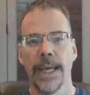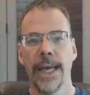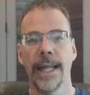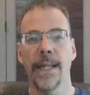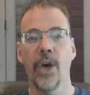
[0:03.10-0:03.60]

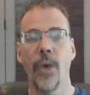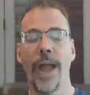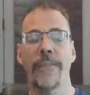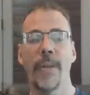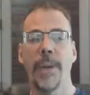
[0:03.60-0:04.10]
Hello,
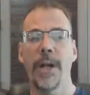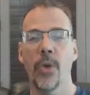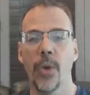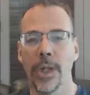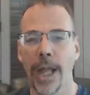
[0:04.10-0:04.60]
everybody.
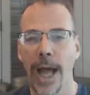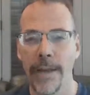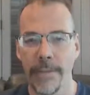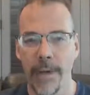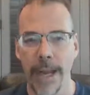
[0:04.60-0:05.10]
We're
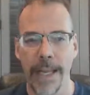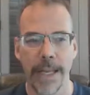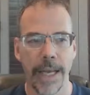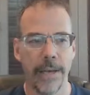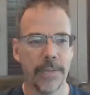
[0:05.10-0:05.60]
live right
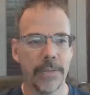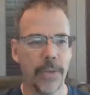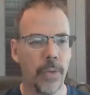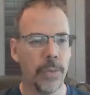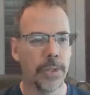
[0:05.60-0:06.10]
now.
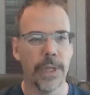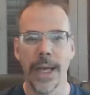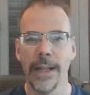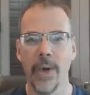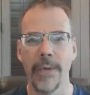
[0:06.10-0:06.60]

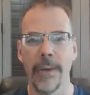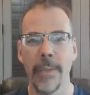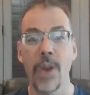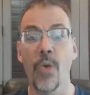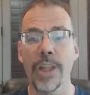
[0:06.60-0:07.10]
Hello,
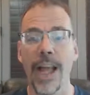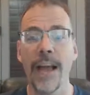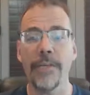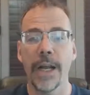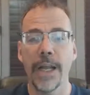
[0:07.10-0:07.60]
everybody. We're
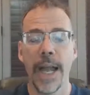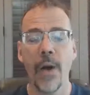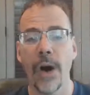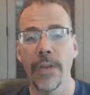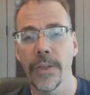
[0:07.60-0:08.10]
live right now
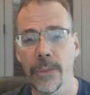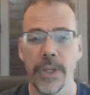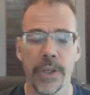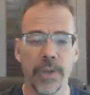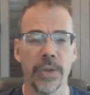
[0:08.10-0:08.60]
on the
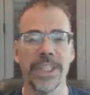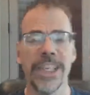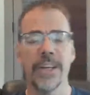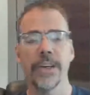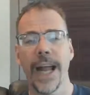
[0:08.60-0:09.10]
Spiritual
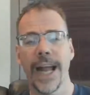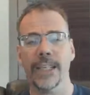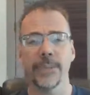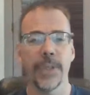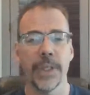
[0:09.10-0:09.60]
Seeker
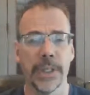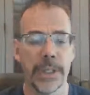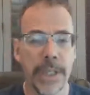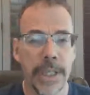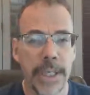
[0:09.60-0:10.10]
Aspirant
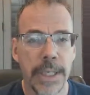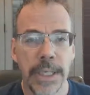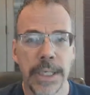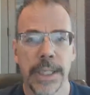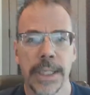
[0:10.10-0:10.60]

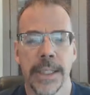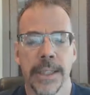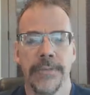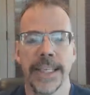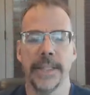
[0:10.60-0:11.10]

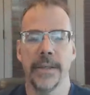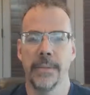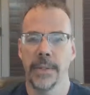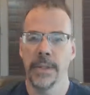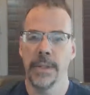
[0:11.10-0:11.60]

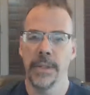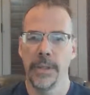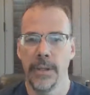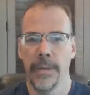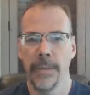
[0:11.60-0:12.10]
Victim
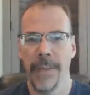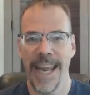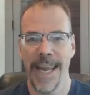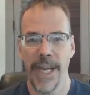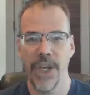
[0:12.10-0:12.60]

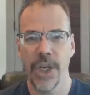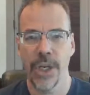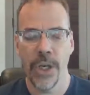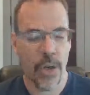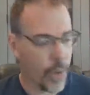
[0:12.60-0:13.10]
page
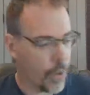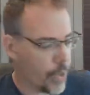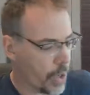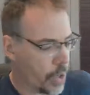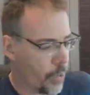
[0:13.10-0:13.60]
where we
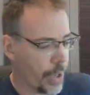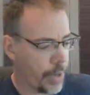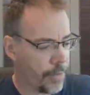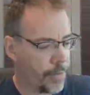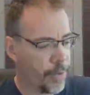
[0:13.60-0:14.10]
are going
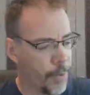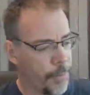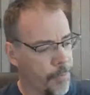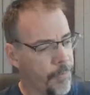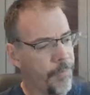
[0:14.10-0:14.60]
through
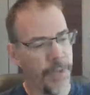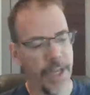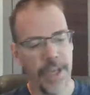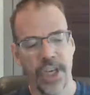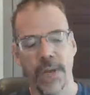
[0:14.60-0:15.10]

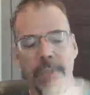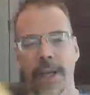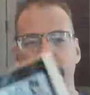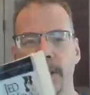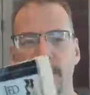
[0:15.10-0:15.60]
the Jed
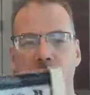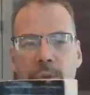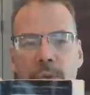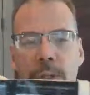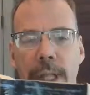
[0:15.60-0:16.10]
Mckenna
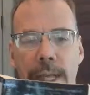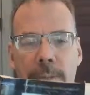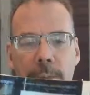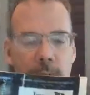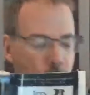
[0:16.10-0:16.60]
Spiritual
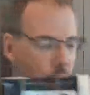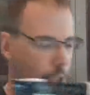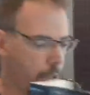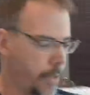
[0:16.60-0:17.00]
Enlightenment book.